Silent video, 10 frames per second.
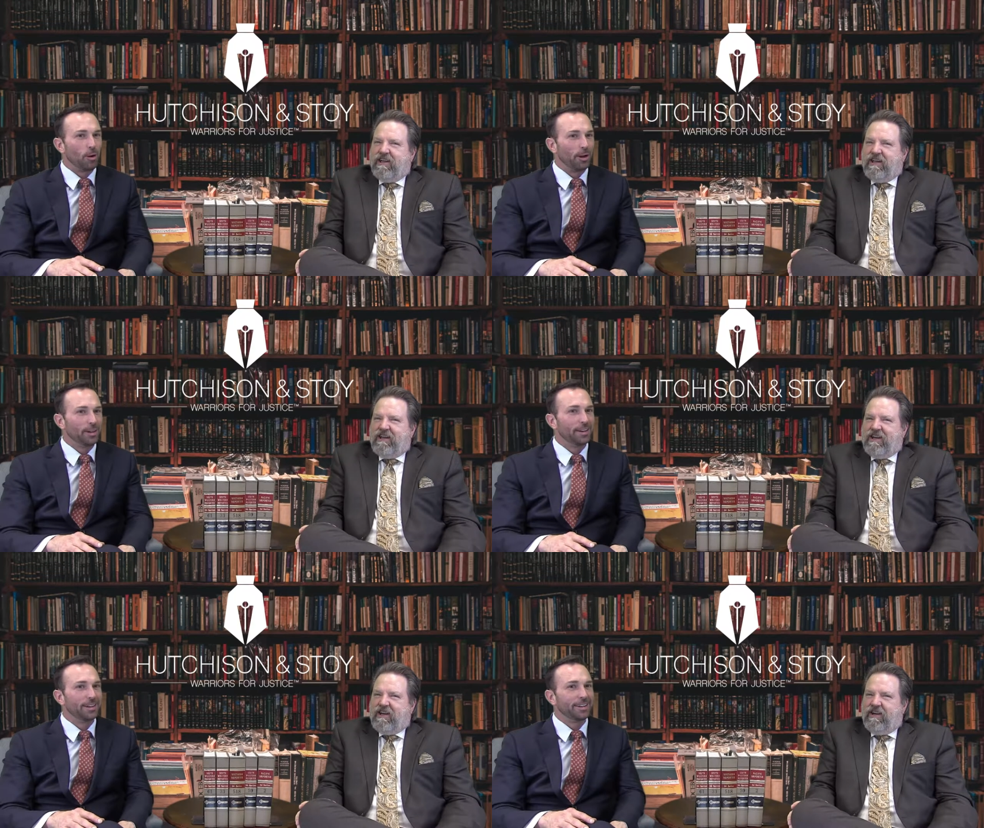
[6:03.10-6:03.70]

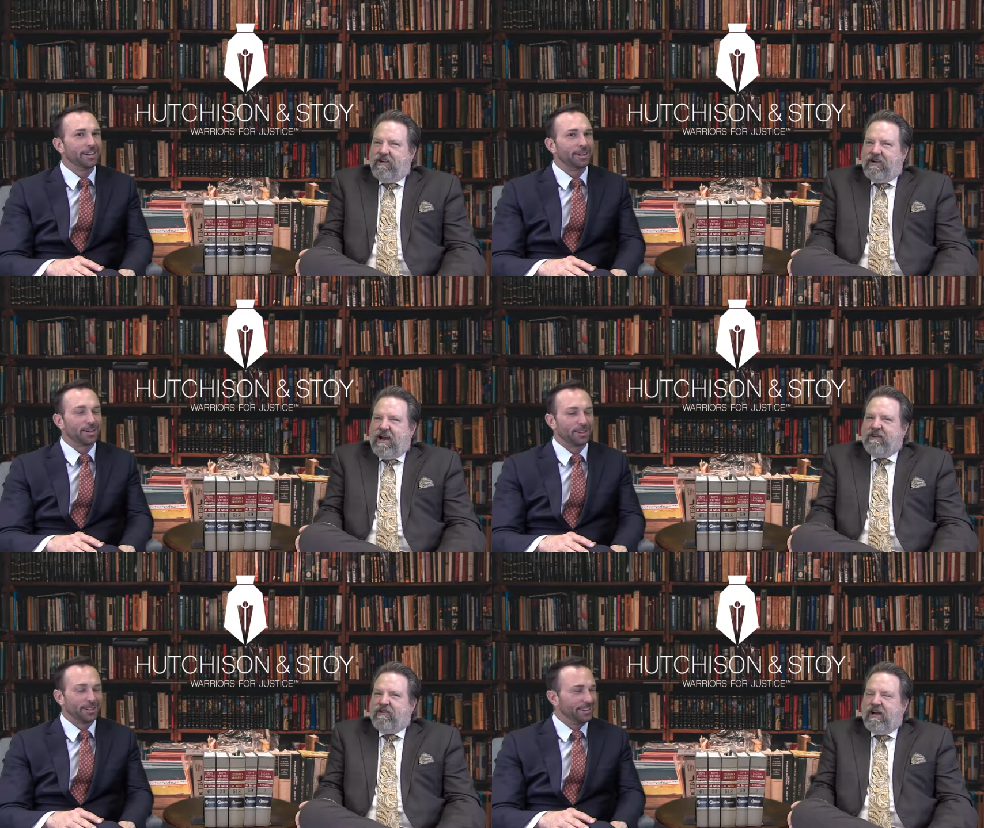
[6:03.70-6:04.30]
Speaker 1: telling you to do.
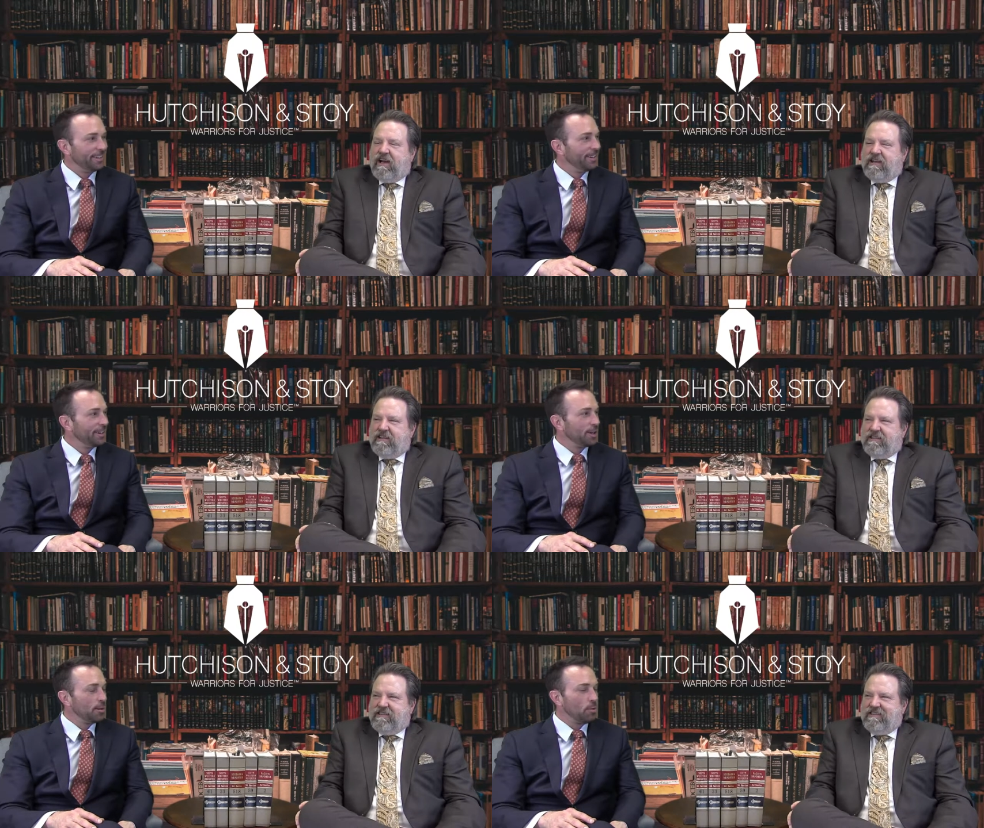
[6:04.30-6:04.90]
Act right.
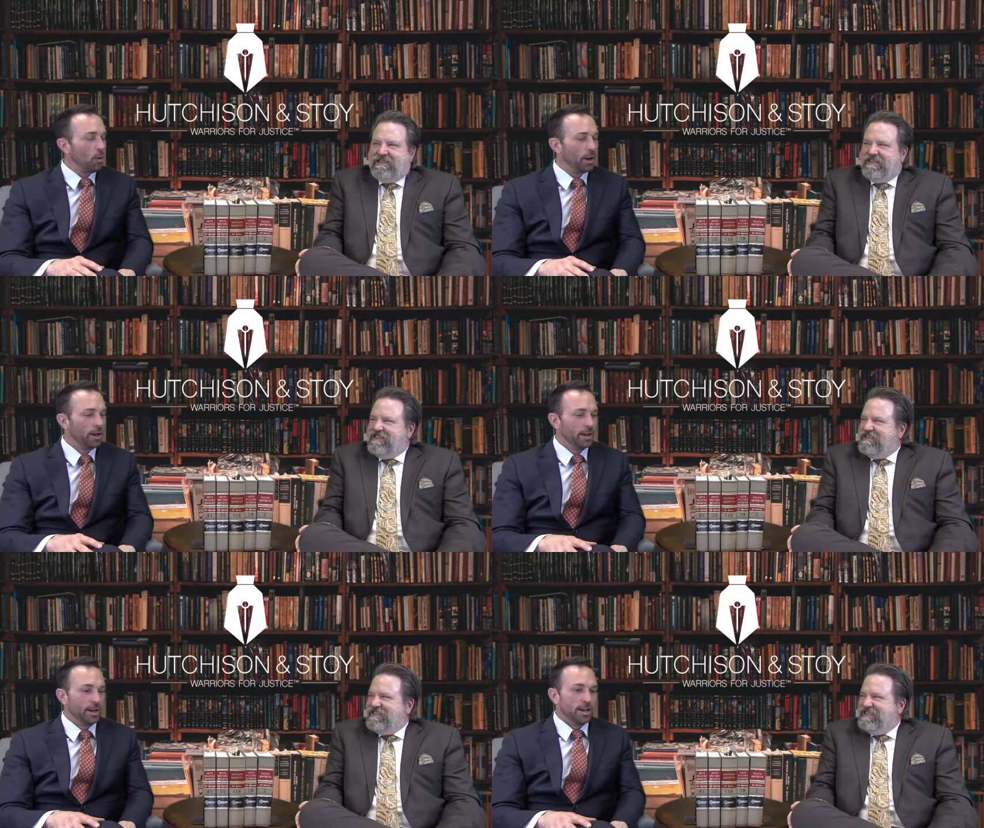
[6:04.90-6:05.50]
Good
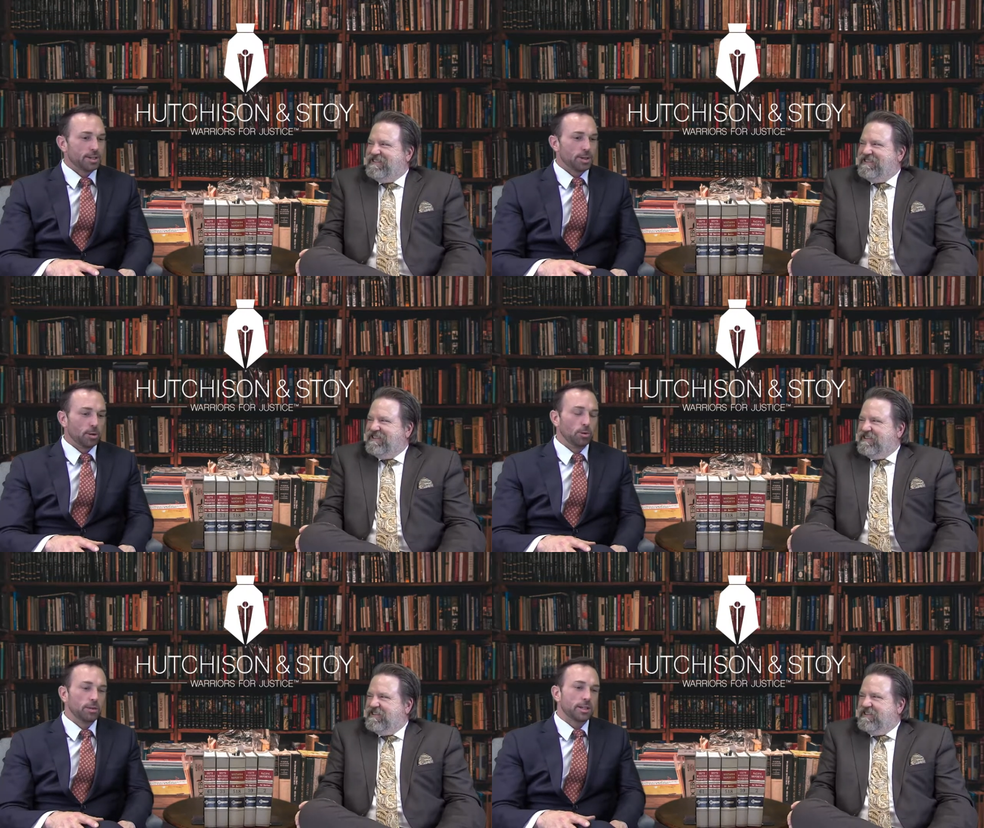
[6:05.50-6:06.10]
point.
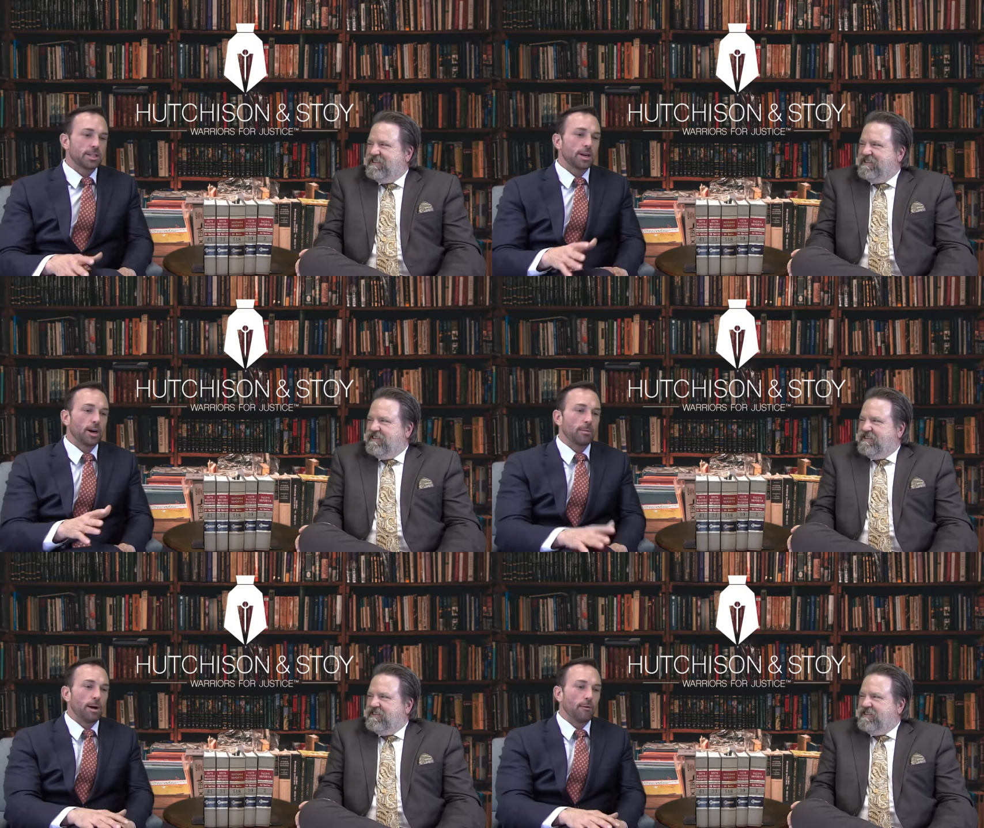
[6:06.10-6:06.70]
so let's
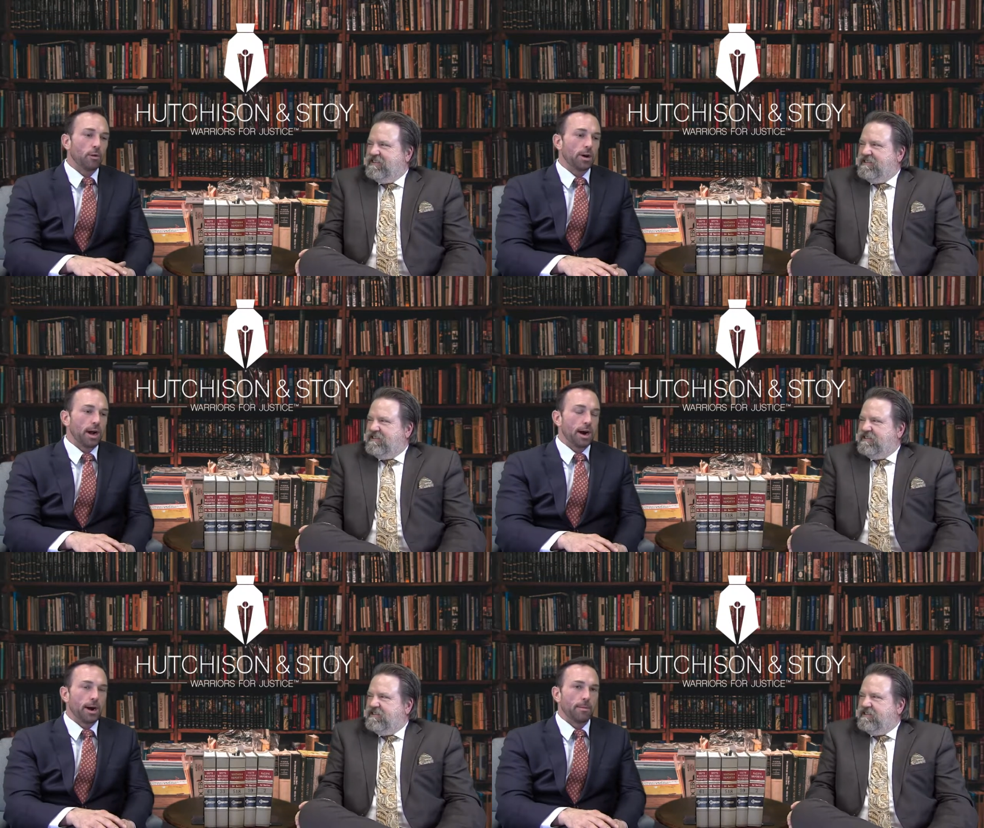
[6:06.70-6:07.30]
talk about voir
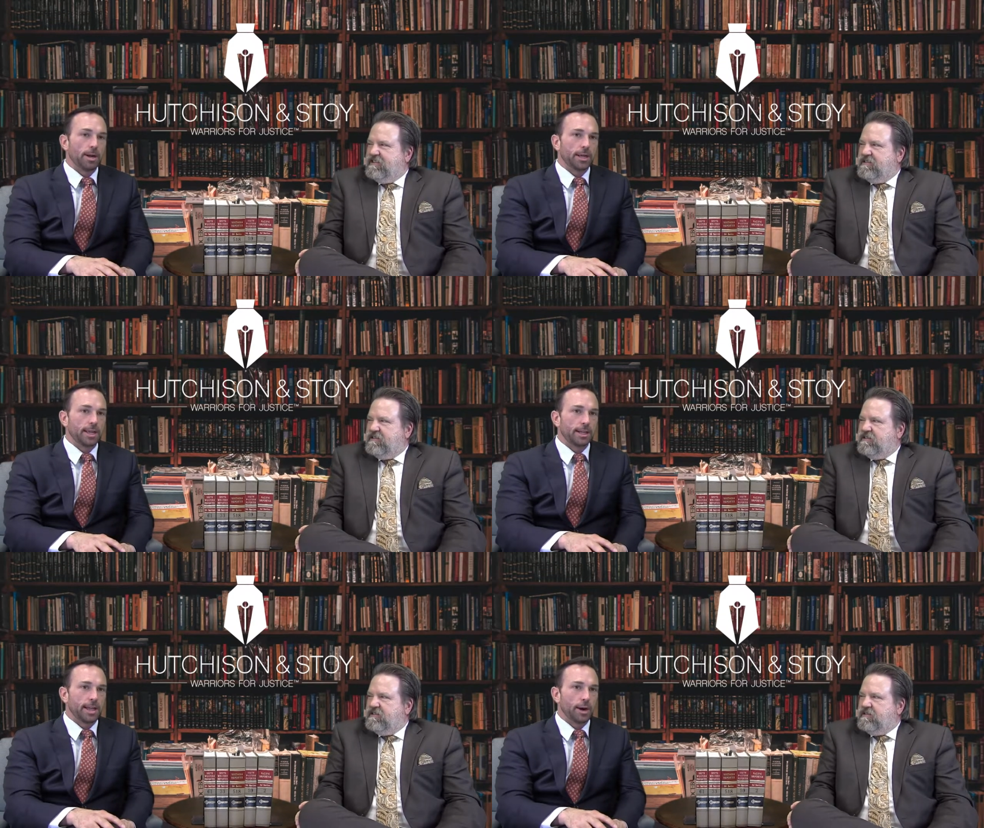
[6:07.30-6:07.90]
dire, and I'm going
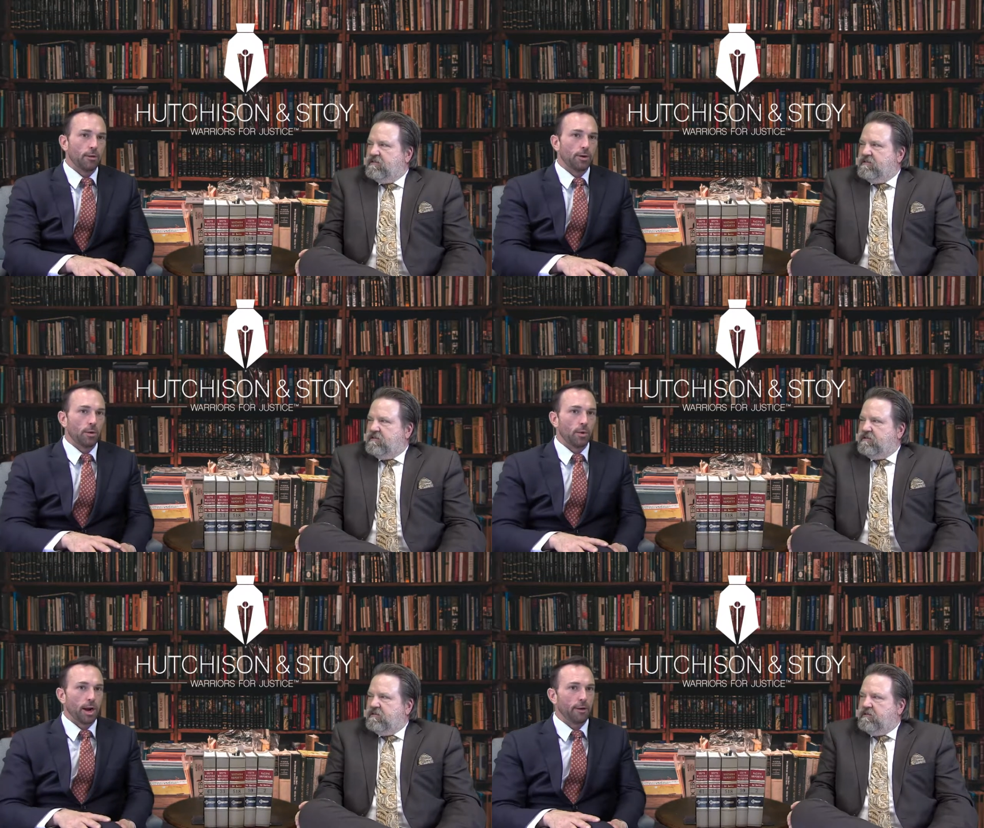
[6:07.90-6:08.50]
to kick that over
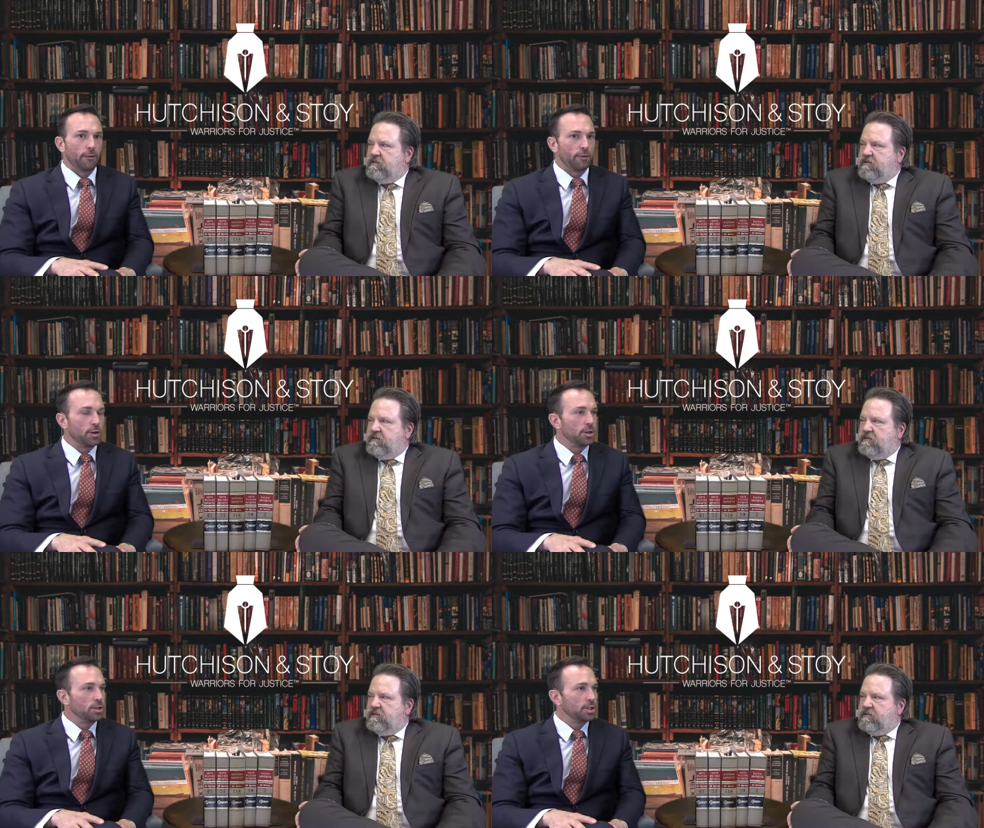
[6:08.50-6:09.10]
to Rafe. If
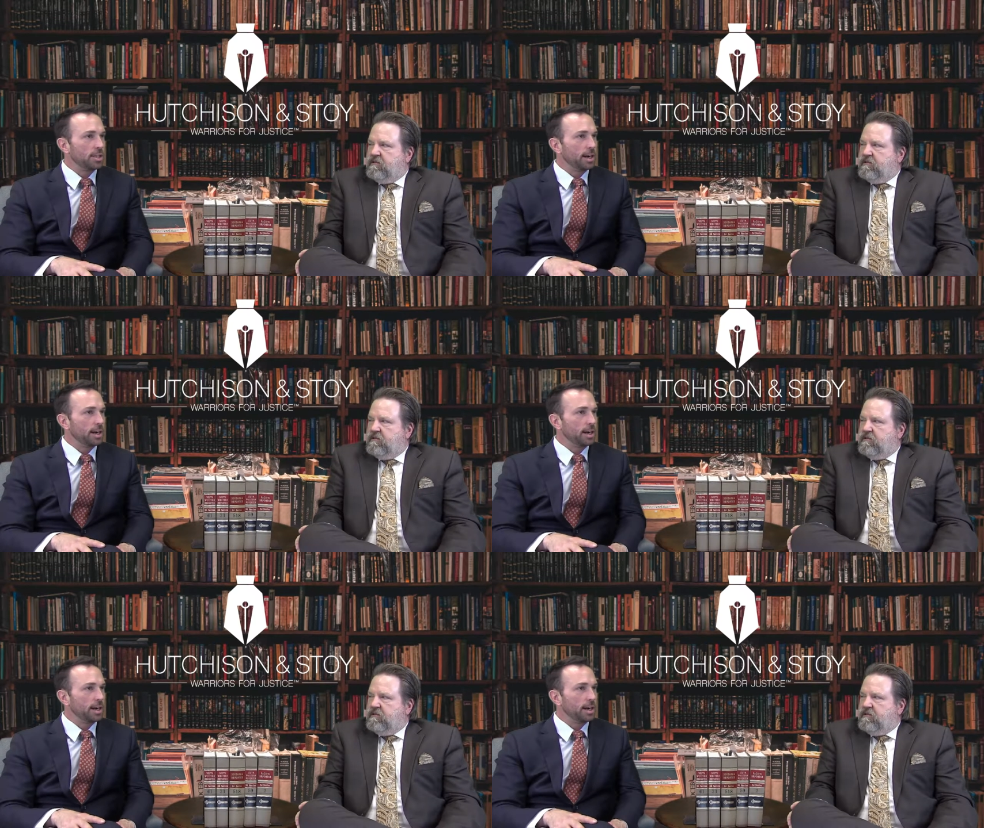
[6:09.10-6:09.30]
you can just